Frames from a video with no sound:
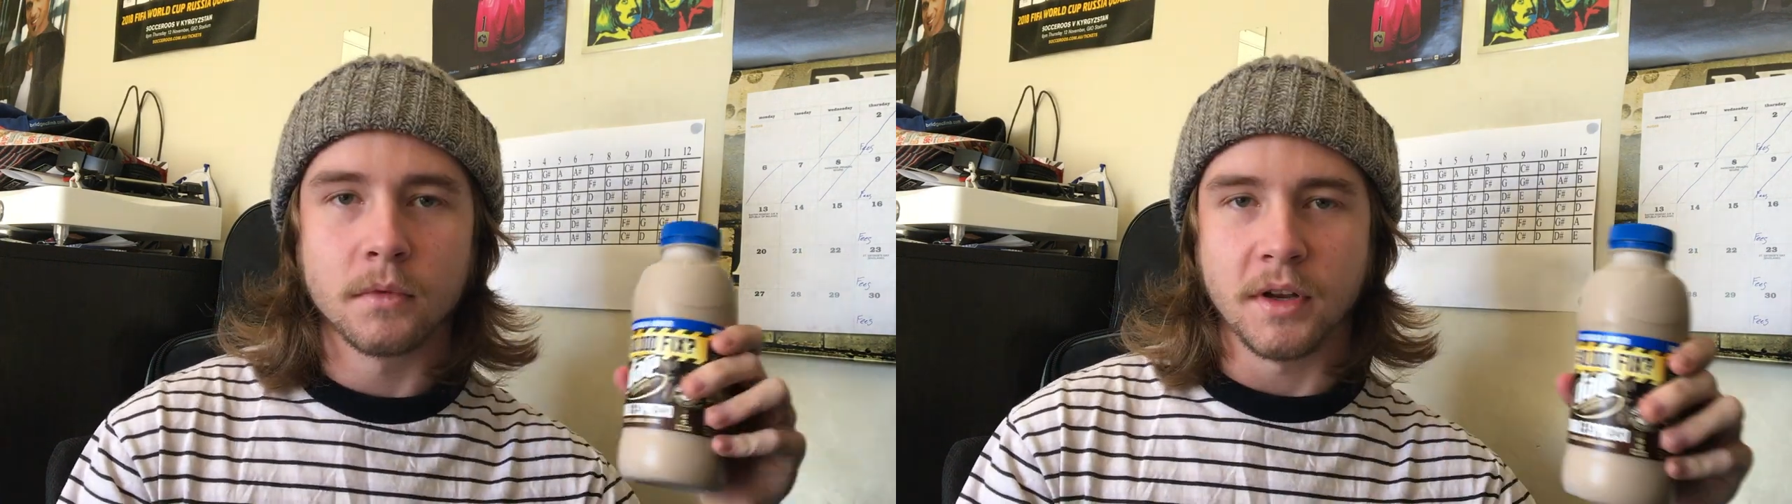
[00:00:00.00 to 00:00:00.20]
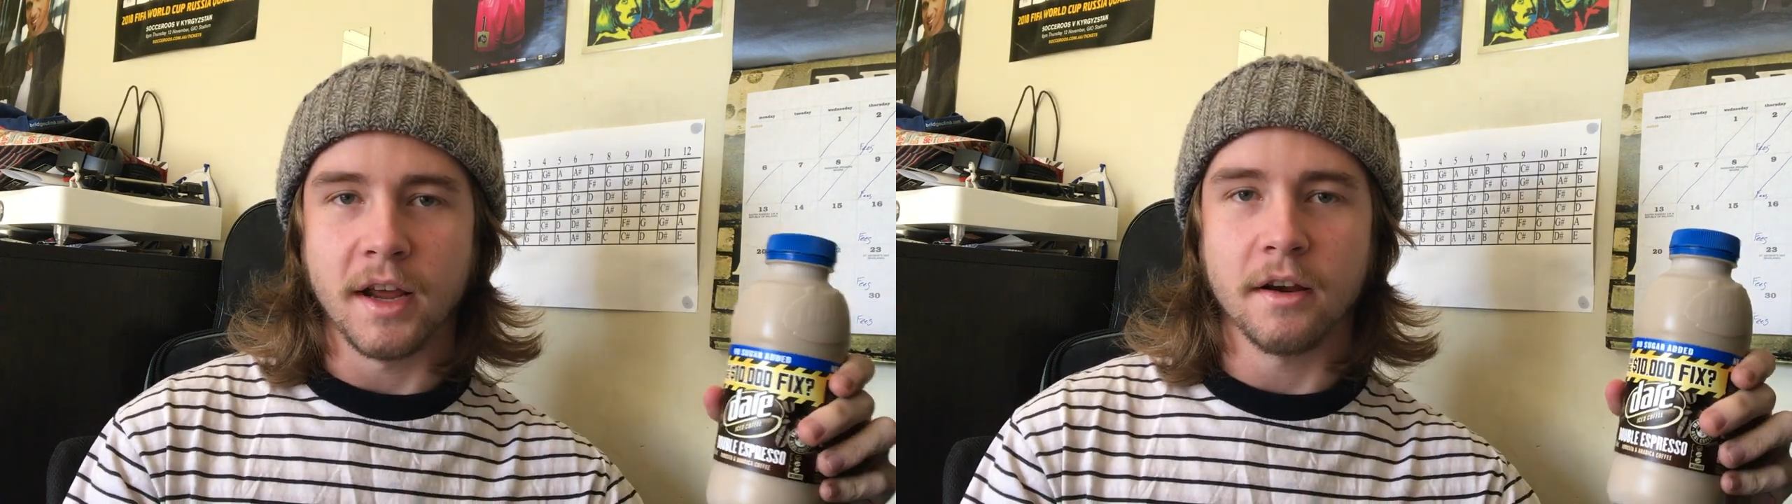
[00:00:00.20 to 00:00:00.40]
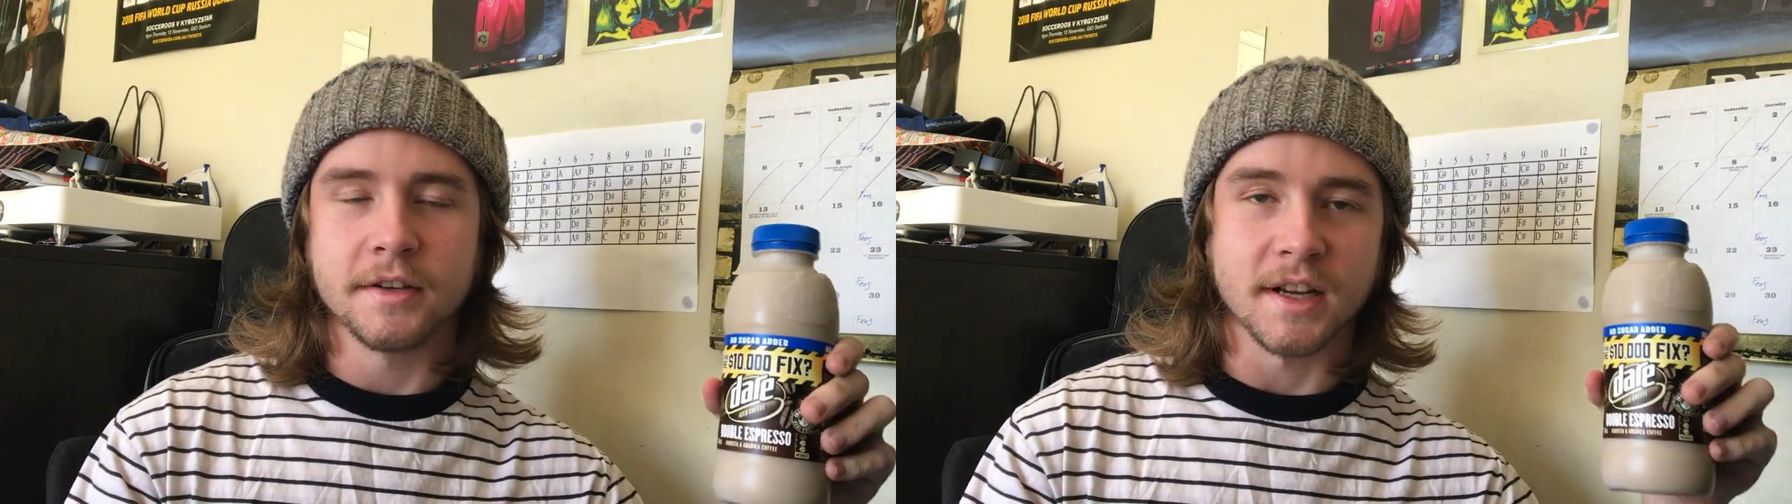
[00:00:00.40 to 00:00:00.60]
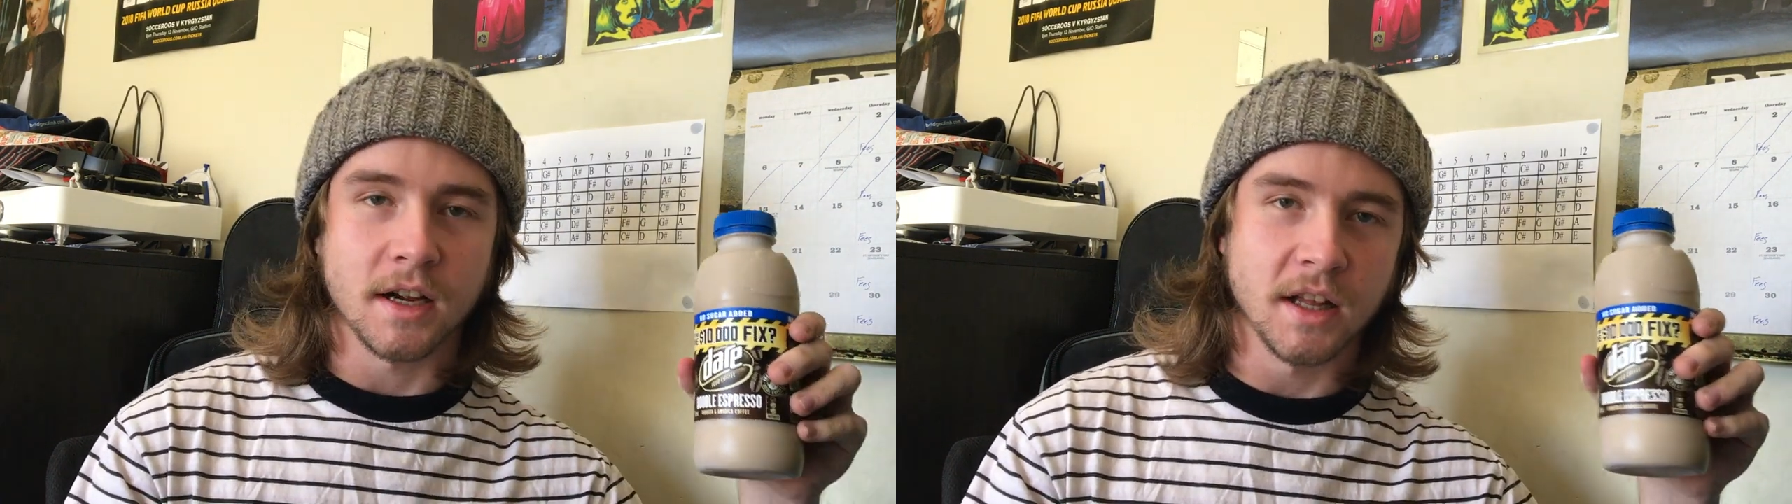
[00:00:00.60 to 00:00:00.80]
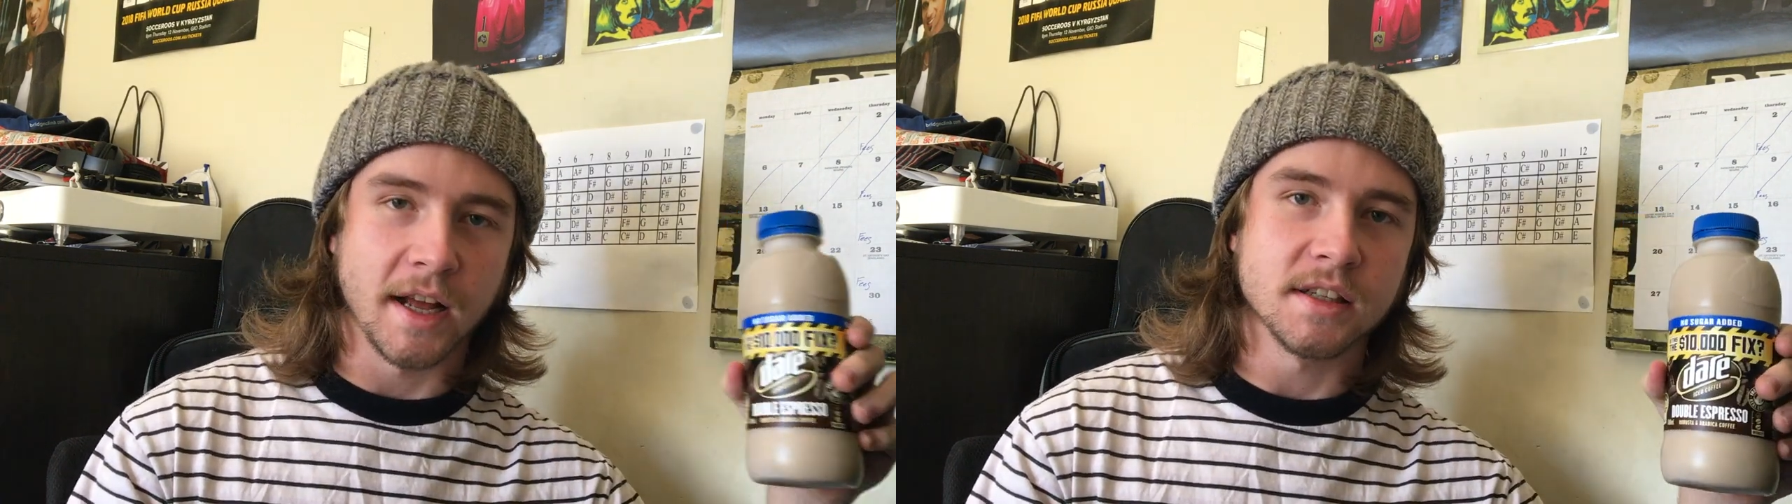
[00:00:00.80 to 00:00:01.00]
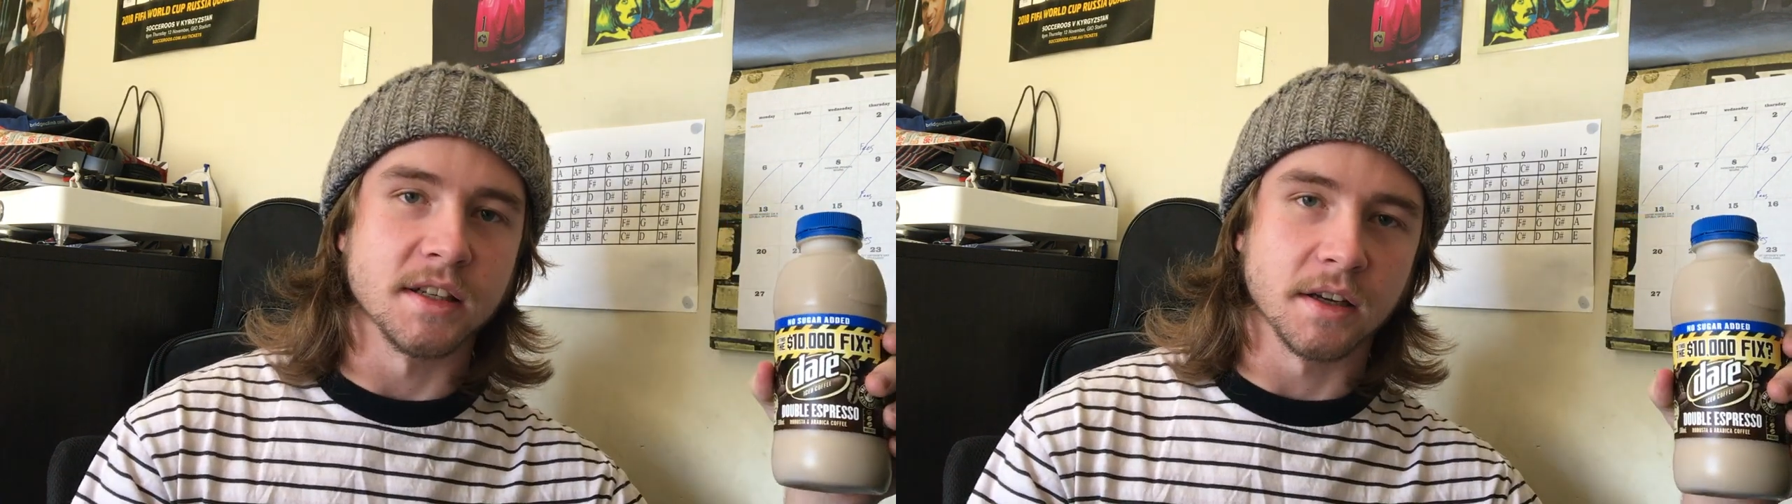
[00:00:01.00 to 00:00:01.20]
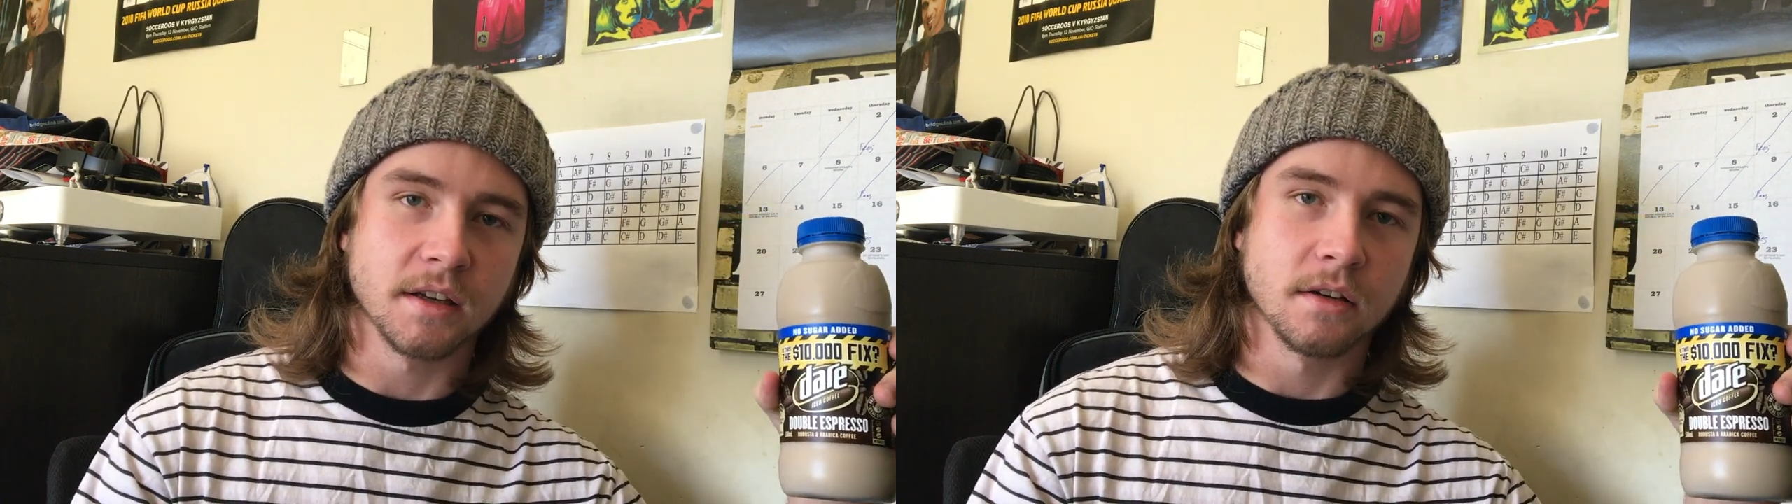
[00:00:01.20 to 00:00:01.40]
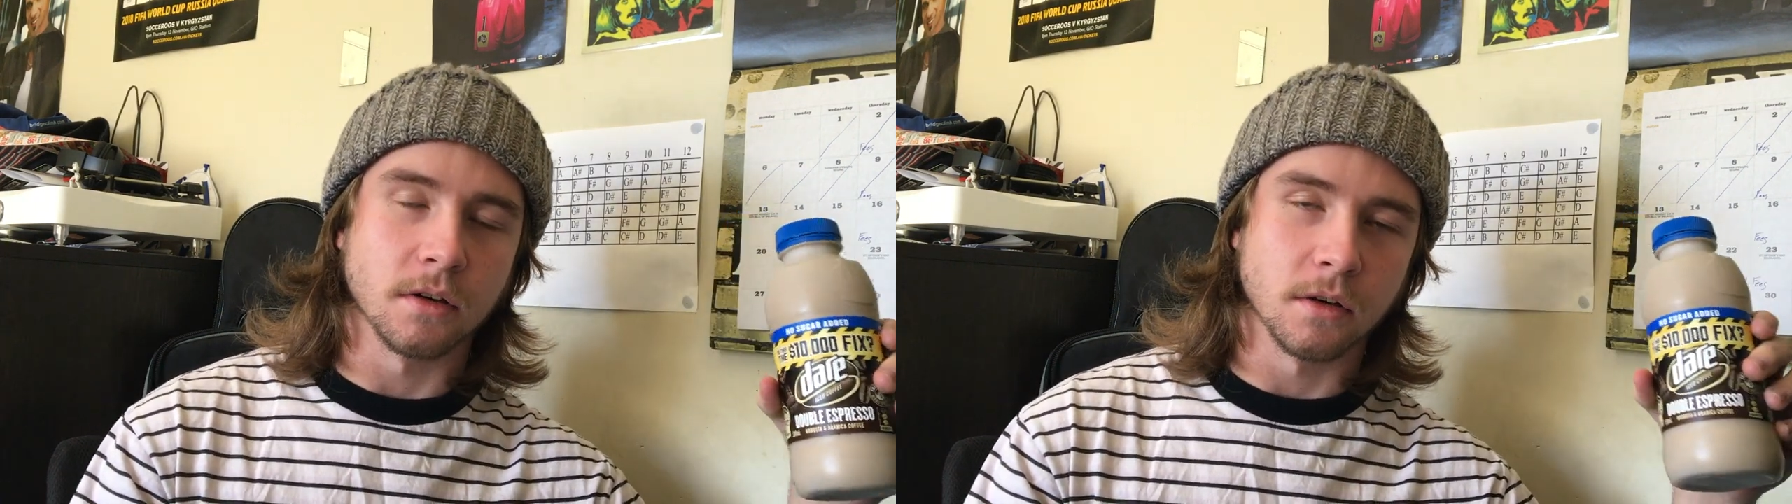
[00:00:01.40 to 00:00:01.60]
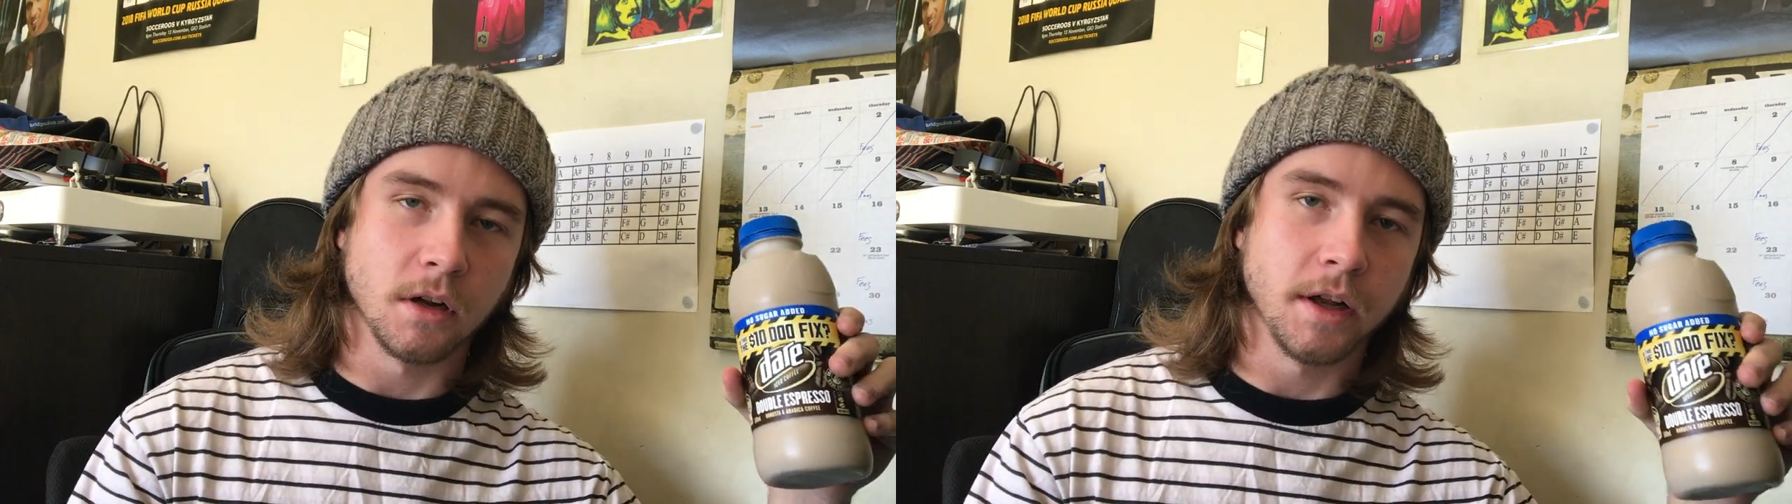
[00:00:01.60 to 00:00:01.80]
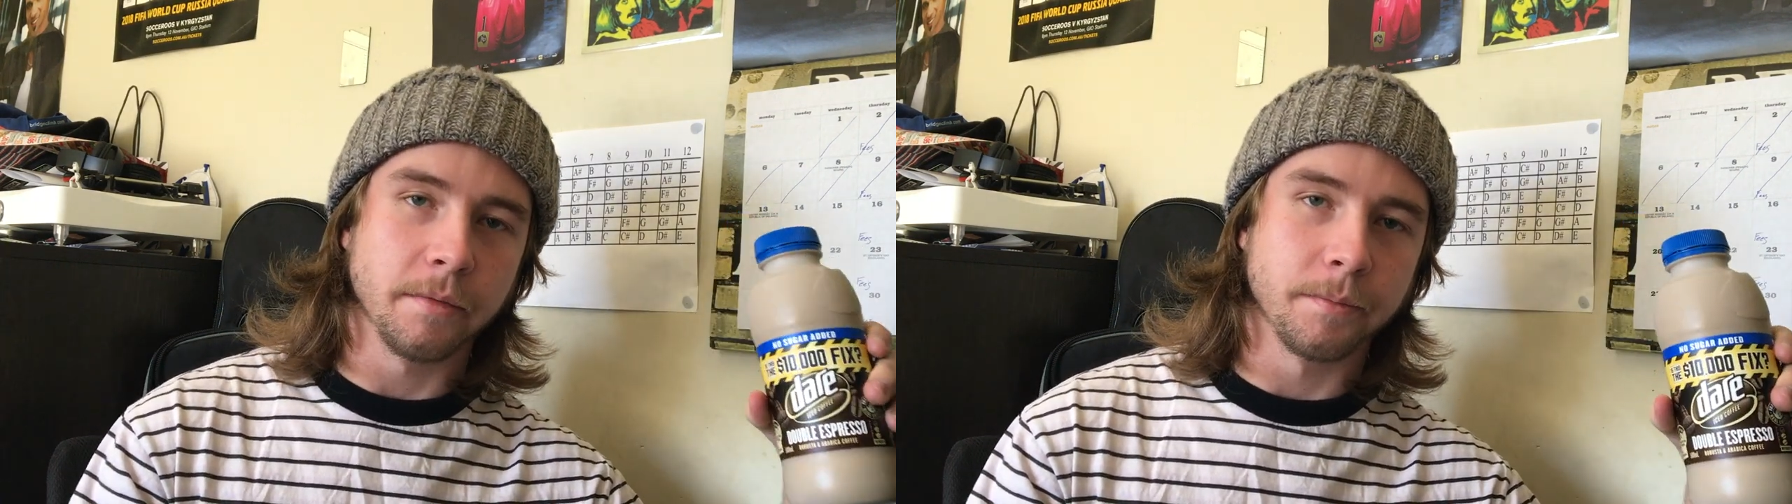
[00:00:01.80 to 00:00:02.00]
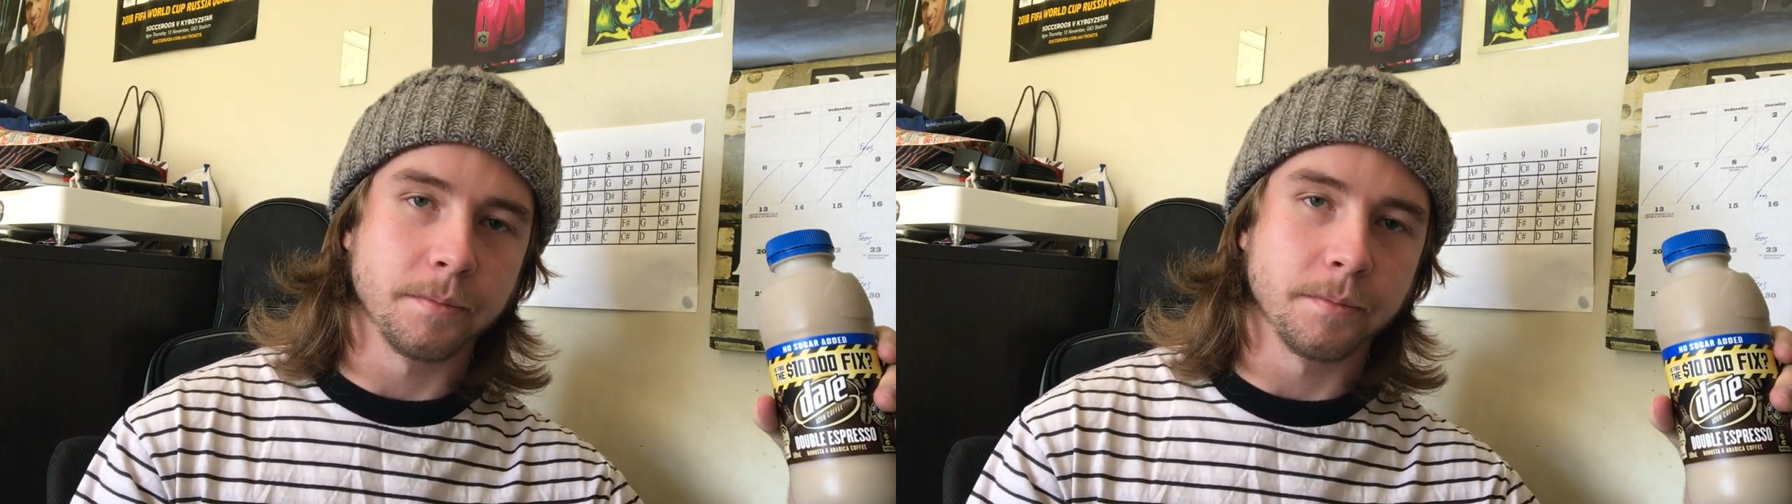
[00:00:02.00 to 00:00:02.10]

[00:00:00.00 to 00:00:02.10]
Dare is a classic, all right?